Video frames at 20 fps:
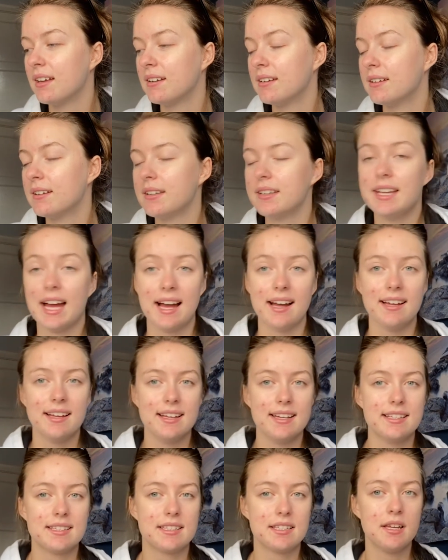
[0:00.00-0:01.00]
Yeah,
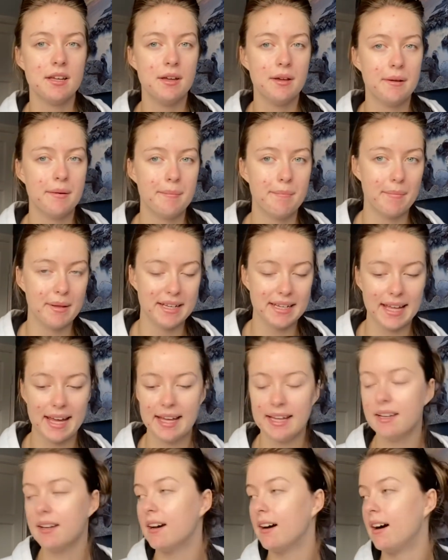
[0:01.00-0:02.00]
it's
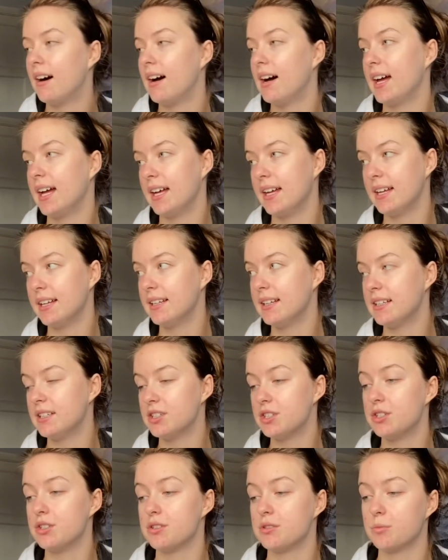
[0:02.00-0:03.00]
Monday. I need to
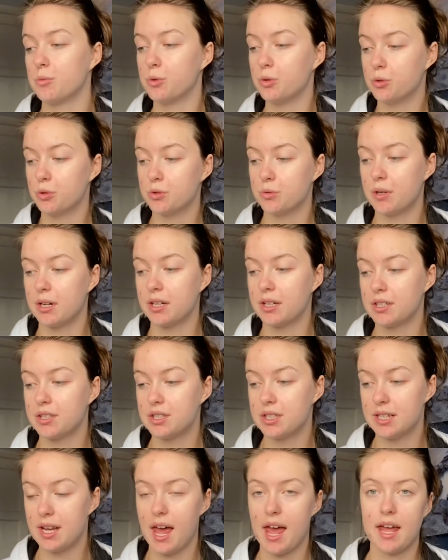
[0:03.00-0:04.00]
do some coursework
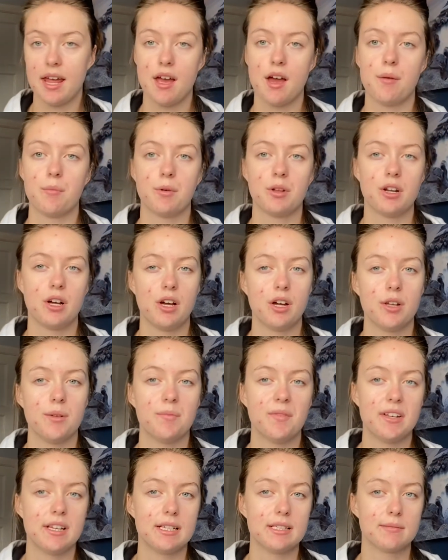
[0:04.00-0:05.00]
today. I'm gonna
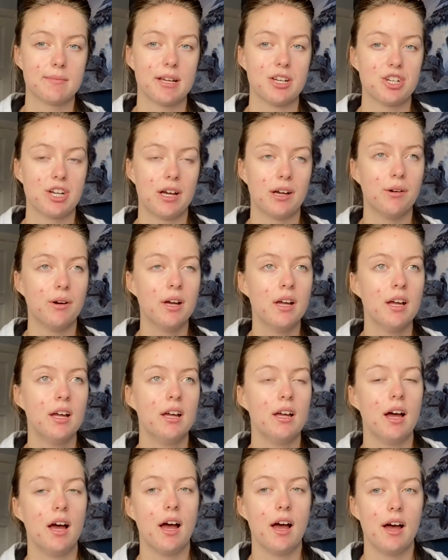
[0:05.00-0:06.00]
hopefully smash out
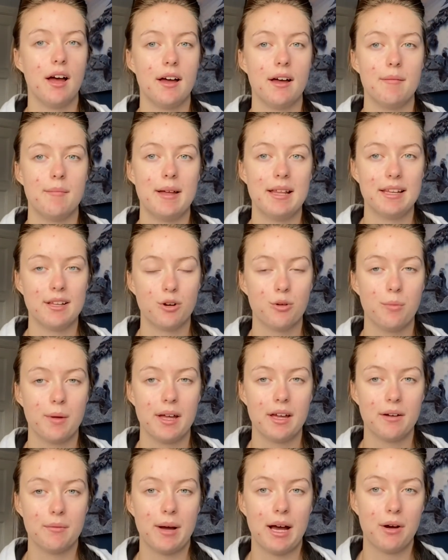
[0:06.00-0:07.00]
a little
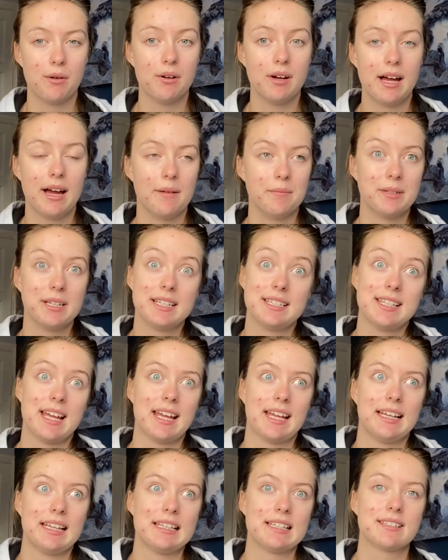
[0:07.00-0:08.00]
bit. Well, I'm gonna say
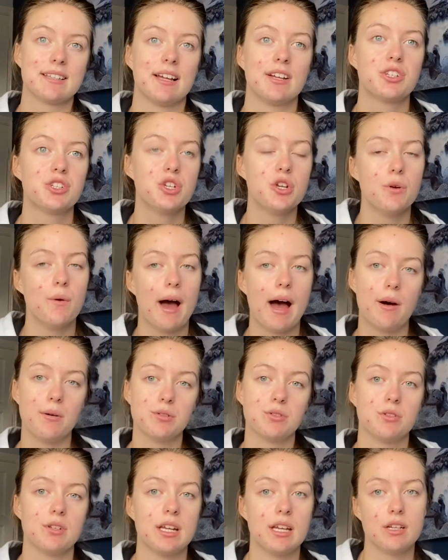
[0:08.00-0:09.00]
at least like 2 hours
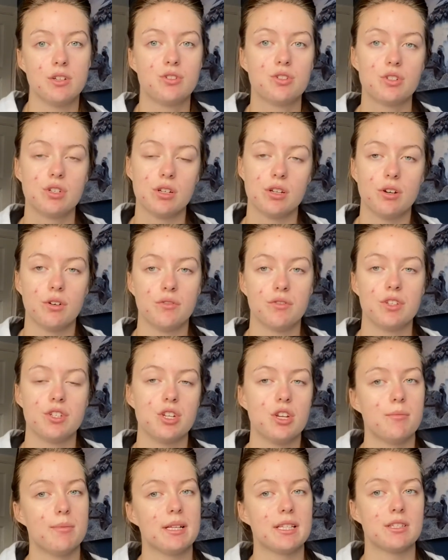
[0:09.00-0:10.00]
on each of the
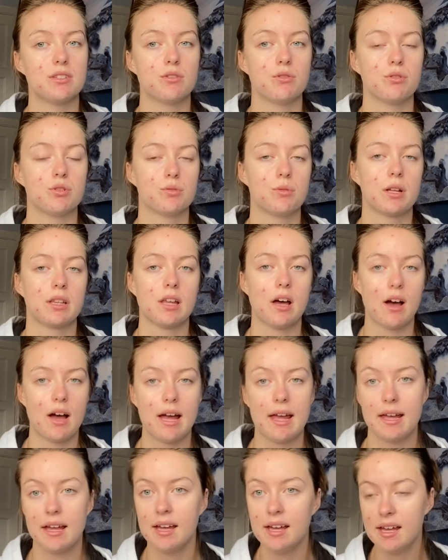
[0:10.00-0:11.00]
two pieces of coursework that
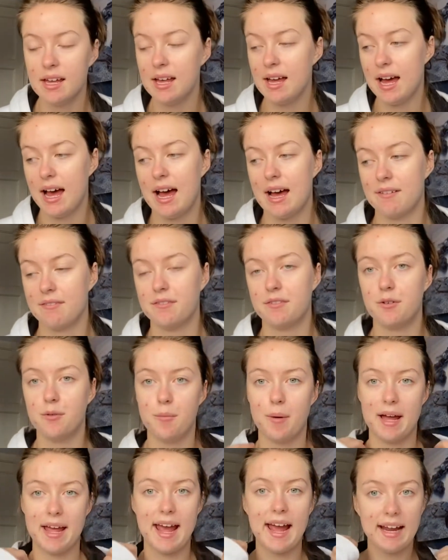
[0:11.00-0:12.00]
I have for
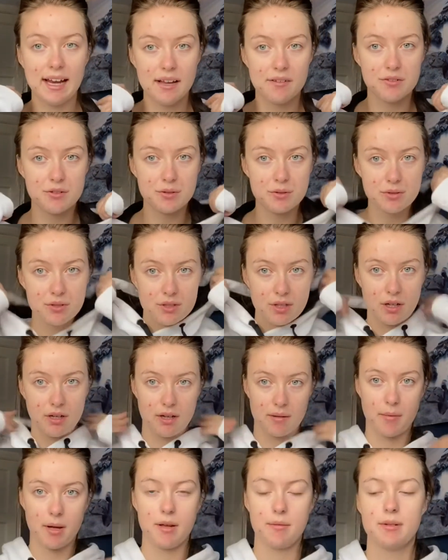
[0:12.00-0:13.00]
my A-levels. So
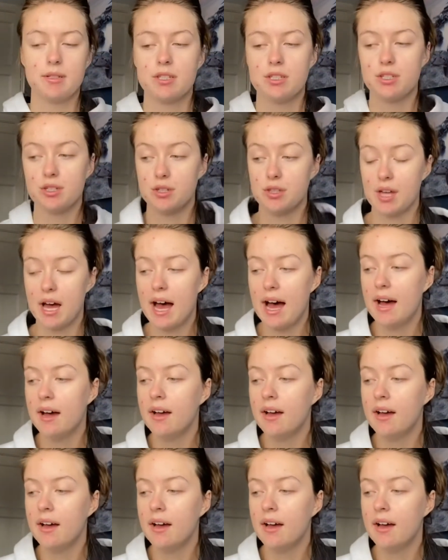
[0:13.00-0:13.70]
I'm hoping to do that.